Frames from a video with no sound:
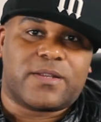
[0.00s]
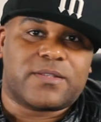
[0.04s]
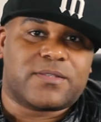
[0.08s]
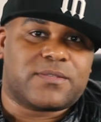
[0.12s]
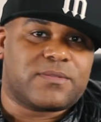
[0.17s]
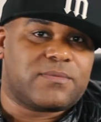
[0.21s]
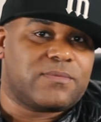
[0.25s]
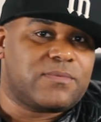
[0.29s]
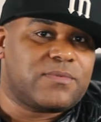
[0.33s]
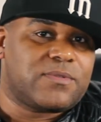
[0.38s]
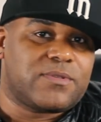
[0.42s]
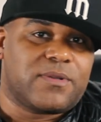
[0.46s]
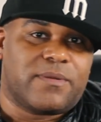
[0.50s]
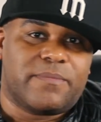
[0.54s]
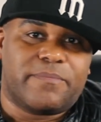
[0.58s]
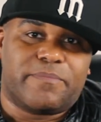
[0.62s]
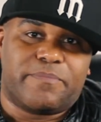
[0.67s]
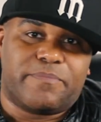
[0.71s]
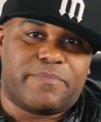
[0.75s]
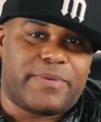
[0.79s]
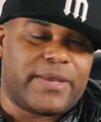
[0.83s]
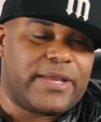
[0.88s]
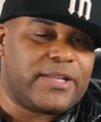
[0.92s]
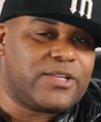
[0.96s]
It's on
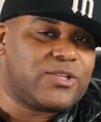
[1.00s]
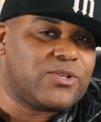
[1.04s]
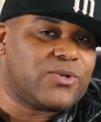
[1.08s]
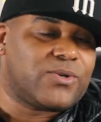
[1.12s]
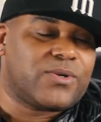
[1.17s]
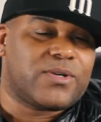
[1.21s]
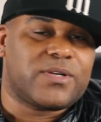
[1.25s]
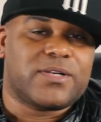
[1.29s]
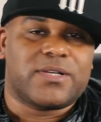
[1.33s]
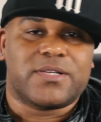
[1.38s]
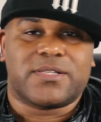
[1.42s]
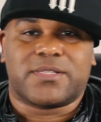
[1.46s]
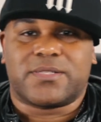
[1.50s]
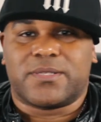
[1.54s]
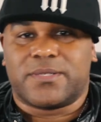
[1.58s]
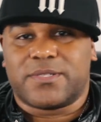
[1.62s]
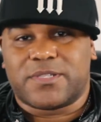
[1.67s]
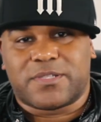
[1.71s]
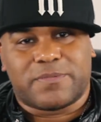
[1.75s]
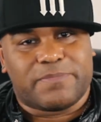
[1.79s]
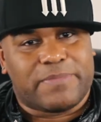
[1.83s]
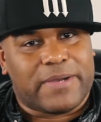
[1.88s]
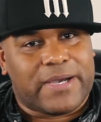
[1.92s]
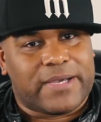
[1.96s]
Pandora, it's on
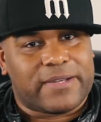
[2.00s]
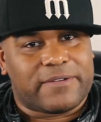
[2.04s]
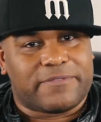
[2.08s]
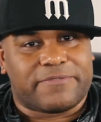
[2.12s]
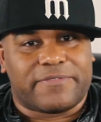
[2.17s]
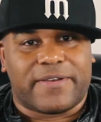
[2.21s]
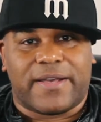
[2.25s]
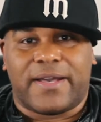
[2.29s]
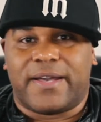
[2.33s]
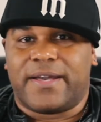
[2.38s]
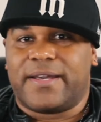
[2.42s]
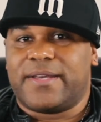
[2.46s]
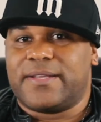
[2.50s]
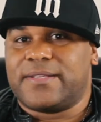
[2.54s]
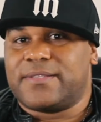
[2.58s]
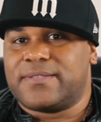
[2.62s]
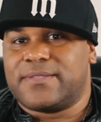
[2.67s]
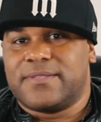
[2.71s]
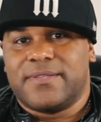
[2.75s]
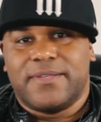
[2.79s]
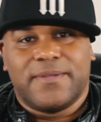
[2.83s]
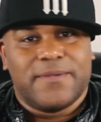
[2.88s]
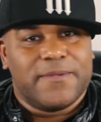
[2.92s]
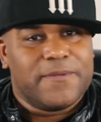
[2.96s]
Spotify,
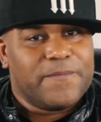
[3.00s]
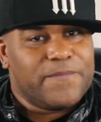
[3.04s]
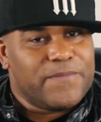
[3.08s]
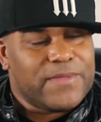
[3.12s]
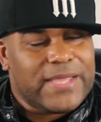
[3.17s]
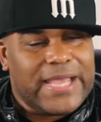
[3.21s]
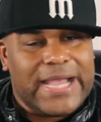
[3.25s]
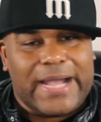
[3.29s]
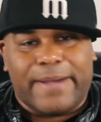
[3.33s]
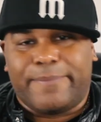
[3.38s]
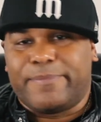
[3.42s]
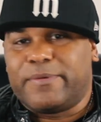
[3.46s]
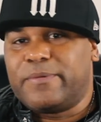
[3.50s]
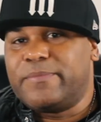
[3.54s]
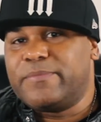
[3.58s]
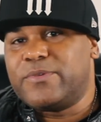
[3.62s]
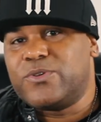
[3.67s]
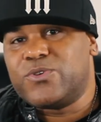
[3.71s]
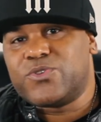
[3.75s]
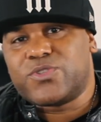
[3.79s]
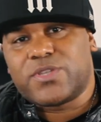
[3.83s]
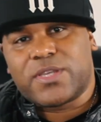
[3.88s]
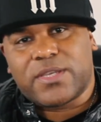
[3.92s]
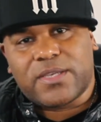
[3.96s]
it's Apple
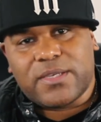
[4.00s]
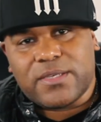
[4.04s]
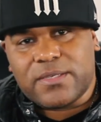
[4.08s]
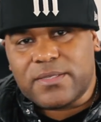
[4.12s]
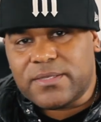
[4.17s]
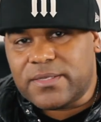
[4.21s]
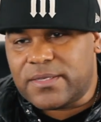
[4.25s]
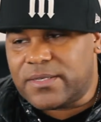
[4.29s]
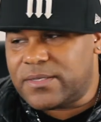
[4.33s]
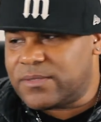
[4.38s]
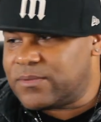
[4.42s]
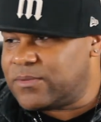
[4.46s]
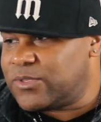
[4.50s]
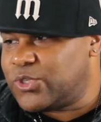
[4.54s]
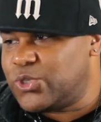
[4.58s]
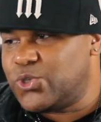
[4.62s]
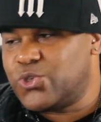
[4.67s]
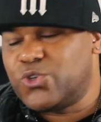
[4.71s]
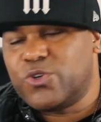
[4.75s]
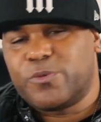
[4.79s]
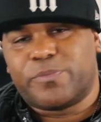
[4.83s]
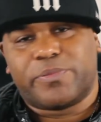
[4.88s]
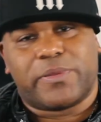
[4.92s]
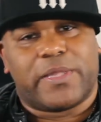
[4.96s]
Music,
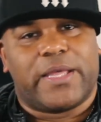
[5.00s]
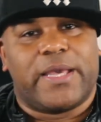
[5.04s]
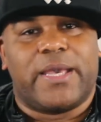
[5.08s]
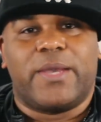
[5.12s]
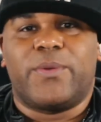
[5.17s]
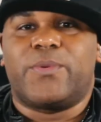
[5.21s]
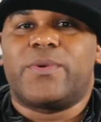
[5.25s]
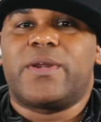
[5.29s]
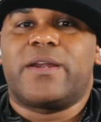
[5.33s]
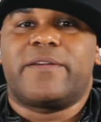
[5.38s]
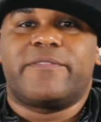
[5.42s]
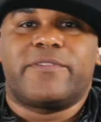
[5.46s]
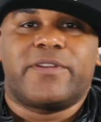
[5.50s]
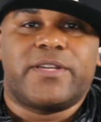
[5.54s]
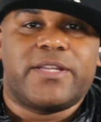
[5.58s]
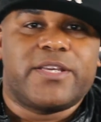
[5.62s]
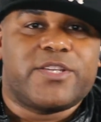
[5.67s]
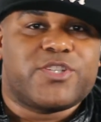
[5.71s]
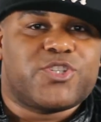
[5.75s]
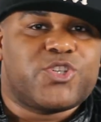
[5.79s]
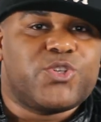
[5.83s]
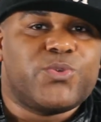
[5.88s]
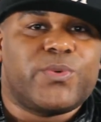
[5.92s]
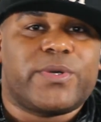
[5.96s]
Google Play, wherever it
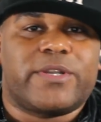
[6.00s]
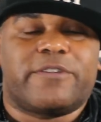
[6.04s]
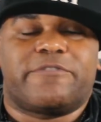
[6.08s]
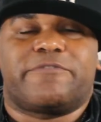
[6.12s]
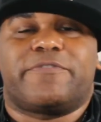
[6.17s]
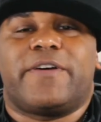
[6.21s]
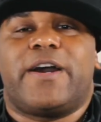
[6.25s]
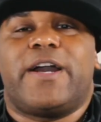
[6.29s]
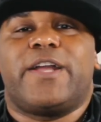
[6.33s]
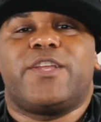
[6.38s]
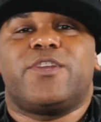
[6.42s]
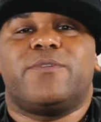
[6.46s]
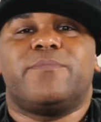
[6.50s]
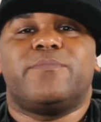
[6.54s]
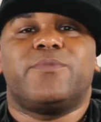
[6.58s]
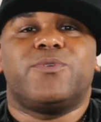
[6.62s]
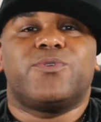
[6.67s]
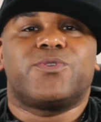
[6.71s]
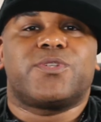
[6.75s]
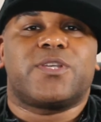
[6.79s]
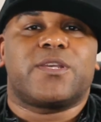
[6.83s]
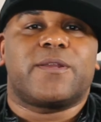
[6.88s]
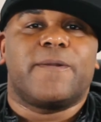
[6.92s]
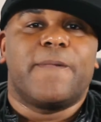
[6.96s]
is you want to find your
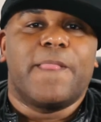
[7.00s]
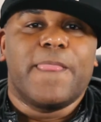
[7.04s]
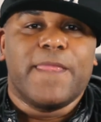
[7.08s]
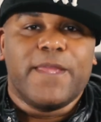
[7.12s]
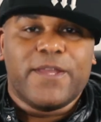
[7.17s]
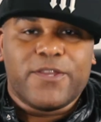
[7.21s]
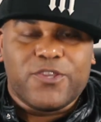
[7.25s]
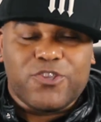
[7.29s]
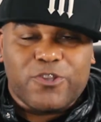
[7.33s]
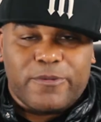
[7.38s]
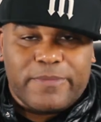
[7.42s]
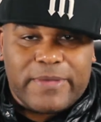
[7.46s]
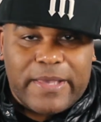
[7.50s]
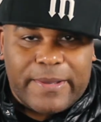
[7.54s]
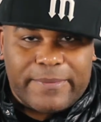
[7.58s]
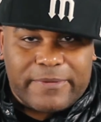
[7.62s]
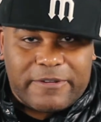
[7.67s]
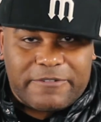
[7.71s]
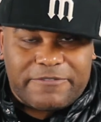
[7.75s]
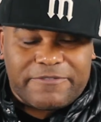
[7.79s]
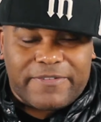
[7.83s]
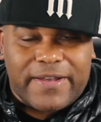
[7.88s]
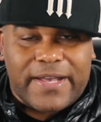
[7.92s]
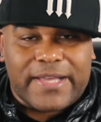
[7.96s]
music, you'll be able
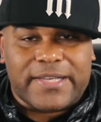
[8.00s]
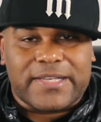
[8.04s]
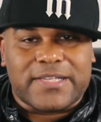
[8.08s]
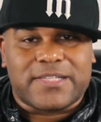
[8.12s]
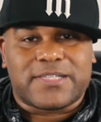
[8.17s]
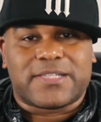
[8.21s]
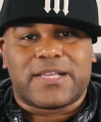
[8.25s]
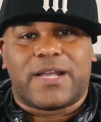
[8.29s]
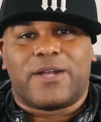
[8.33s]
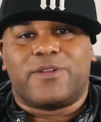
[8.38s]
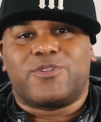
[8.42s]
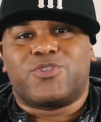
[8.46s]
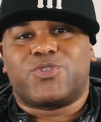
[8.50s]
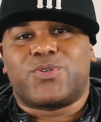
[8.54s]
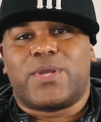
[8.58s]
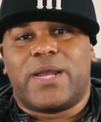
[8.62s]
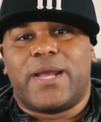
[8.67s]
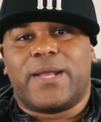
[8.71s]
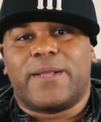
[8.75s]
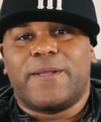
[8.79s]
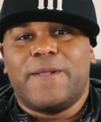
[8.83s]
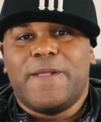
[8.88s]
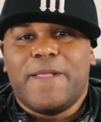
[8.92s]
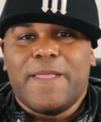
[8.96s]
to find the
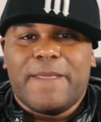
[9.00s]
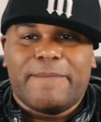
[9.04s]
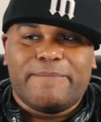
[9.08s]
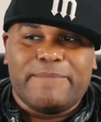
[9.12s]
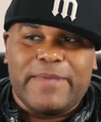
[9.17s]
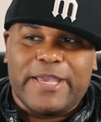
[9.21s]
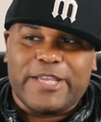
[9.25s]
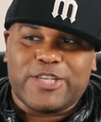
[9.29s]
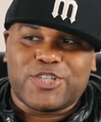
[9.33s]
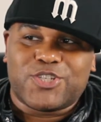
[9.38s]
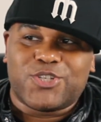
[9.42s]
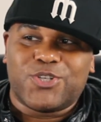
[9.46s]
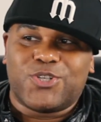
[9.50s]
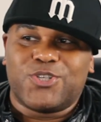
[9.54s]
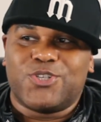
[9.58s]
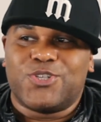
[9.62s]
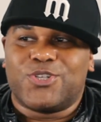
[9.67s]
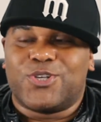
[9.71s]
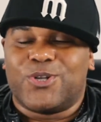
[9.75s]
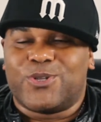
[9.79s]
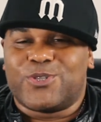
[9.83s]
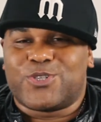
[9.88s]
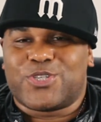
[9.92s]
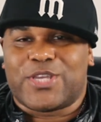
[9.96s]
soundtrack. Make sure
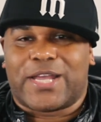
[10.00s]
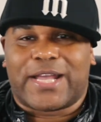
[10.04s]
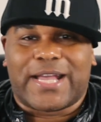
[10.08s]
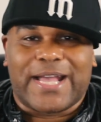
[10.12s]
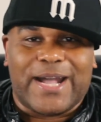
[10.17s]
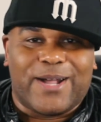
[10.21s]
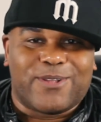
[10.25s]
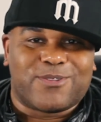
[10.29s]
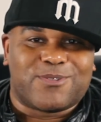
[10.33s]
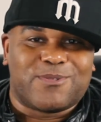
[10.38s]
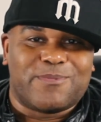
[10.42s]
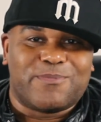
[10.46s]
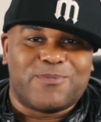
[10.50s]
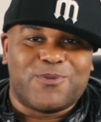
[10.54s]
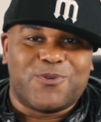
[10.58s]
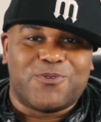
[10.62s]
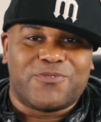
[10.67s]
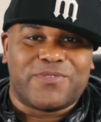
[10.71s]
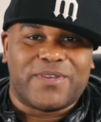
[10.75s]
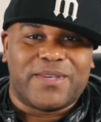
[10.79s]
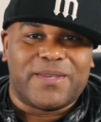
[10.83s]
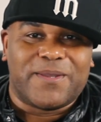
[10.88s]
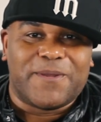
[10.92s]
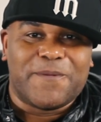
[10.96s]
you go check out the
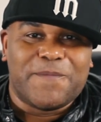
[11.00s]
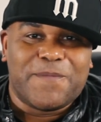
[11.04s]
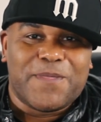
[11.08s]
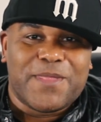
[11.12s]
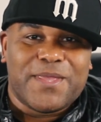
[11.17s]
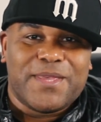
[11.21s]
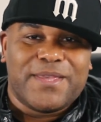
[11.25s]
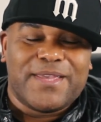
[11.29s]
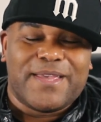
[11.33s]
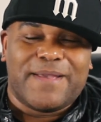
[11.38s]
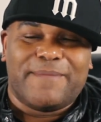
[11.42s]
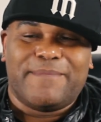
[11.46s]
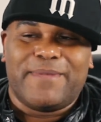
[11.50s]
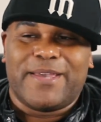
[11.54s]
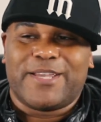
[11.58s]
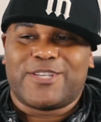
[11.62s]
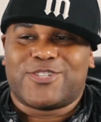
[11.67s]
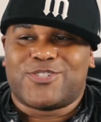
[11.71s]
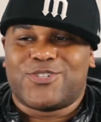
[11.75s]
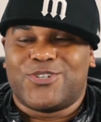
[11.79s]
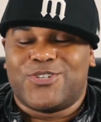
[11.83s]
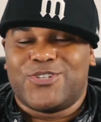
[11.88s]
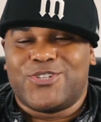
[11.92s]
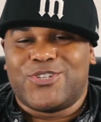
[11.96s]
movie and make
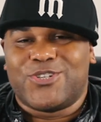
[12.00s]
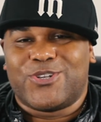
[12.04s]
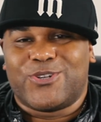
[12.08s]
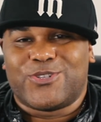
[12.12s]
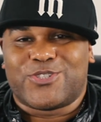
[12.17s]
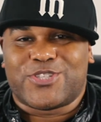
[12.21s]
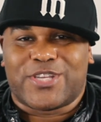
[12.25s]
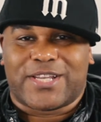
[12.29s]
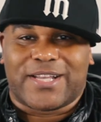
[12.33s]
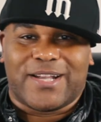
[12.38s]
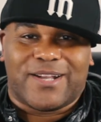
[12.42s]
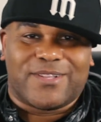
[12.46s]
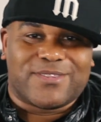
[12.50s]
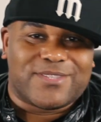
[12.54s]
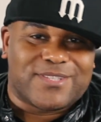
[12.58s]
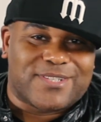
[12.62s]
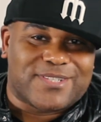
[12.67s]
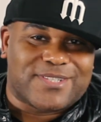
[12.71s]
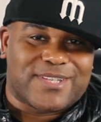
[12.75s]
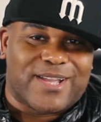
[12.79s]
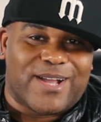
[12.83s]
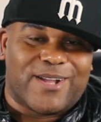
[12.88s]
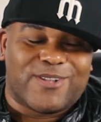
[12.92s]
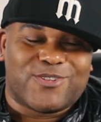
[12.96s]
sure you go check out the
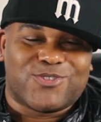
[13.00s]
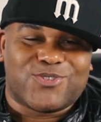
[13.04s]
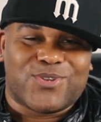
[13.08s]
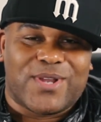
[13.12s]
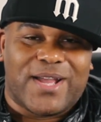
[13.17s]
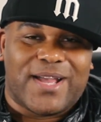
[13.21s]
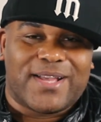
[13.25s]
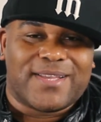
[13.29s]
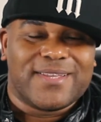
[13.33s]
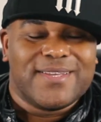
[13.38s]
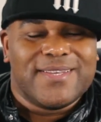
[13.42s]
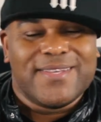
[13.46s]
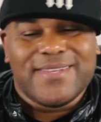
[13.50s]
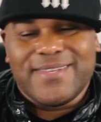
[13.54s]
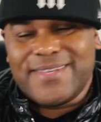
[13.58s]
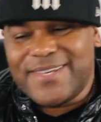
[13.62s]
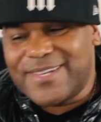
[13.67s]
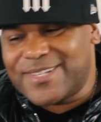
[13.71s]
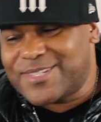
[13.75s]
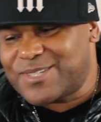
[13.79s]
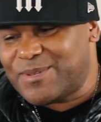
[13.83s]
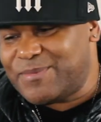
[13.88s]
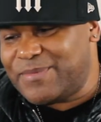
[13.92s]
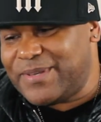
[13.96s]
soundtrack.
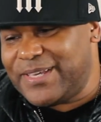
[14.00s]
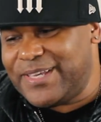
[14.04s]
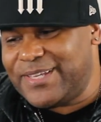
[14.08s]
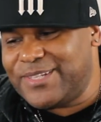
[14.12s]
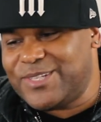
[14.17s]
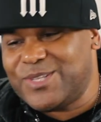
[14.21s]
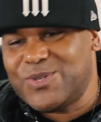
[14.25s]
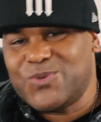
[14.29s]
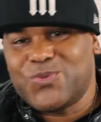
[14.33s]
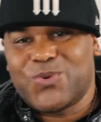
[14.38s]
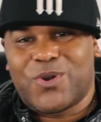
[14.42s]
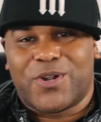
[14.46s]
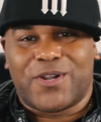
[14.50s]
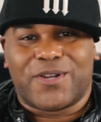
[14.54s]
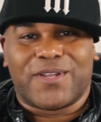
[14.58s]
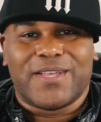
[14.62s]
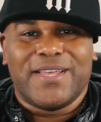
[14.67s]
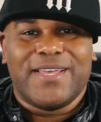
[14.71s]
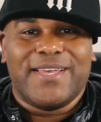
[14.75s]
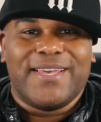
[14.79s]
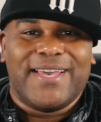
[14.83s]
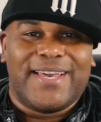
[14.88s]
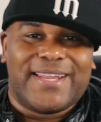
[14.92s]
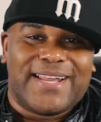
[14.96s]
It's some indie
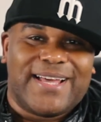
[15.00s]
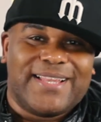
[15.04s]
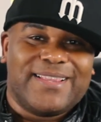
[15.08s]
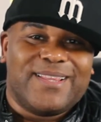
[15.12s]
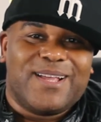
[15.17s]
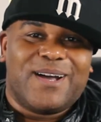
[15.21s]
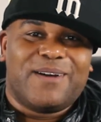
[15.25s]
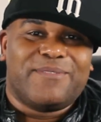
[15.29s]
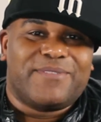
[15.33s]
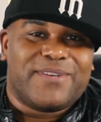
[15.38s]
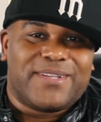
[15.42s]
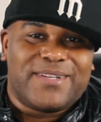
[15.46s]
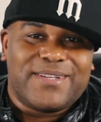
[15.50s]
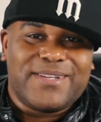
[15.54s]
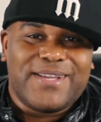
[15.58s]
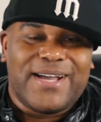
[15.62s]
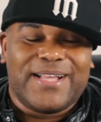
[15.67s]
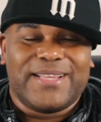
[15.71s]
work and I love it.